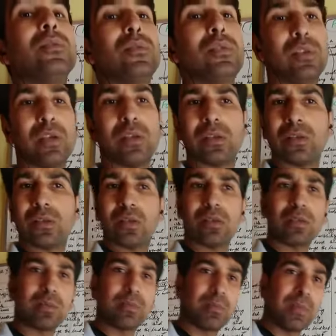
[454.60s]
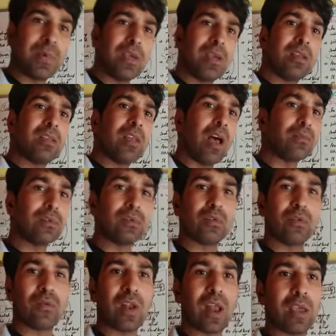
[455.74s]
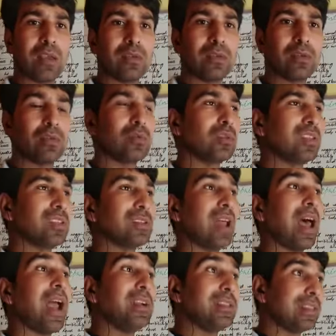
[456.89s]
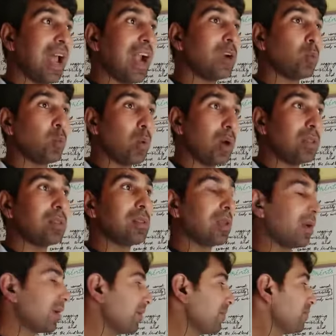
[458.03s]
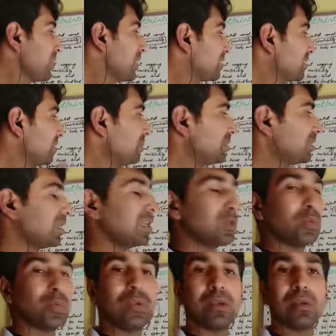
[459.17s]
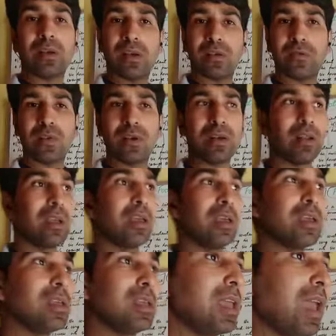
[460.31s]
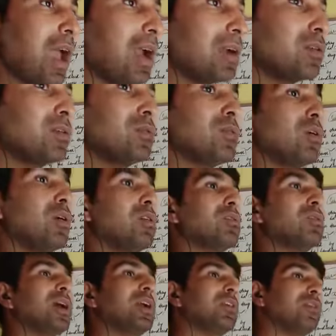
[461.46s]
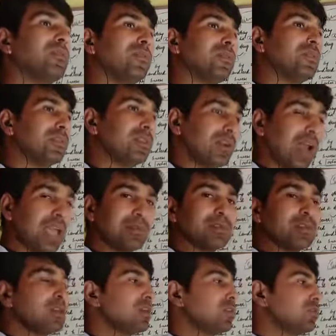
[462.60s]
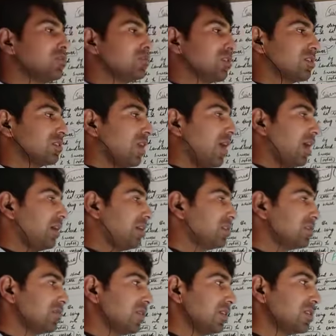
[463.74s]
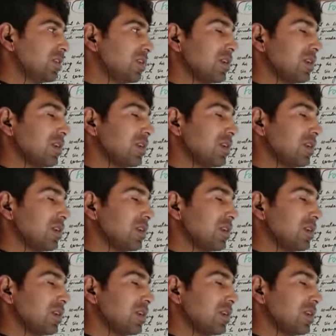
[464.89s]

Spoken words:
just speak thousands of lies to just hide that one lie. Same is the case with Griffin. He had to do all kind of crimes to just hide his first